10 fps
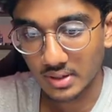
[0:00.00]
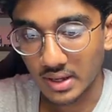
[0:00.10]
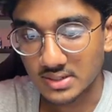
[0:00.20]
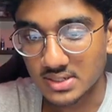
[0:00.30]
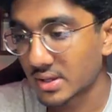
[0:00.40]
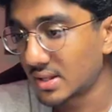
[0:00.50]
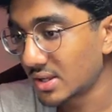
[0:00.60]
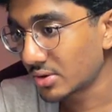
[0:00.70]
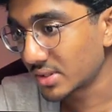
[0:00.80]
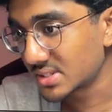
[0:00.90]
and just
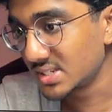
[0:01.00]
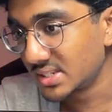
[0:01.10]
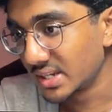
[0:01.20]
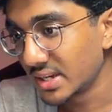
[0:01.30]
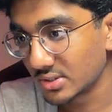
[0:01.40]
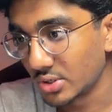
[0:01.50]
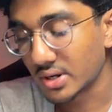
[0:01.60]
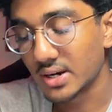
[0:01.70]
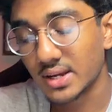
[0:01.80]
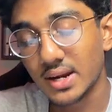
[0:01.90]
click on the CTA, you're
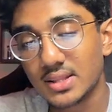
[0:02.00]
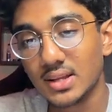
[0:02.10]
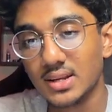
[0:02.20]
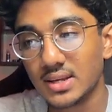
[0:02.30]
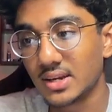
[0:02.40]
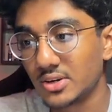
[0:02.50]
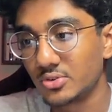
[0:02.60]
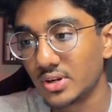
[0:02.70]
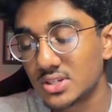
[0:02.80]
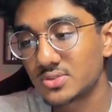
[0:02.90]
gonna get the link
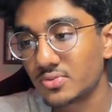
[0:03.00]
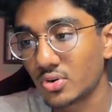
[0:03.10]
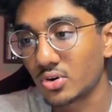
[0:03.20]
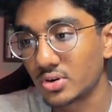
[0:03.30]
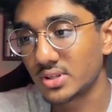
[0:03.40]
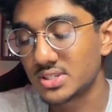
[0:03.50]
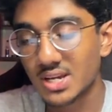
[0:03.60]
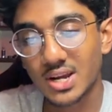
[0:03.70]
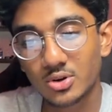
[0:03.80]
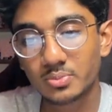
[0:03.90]
address for the
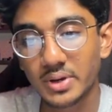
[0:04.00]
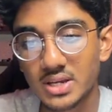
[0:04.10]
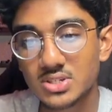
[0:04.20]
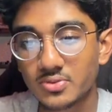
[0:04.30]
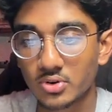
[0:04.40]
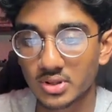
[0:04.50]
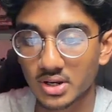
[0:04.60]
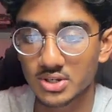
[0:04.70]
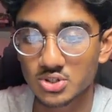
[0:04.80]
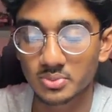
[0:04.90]
checkout page for the
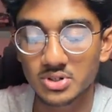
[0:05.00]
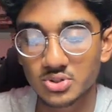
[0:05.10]
customer,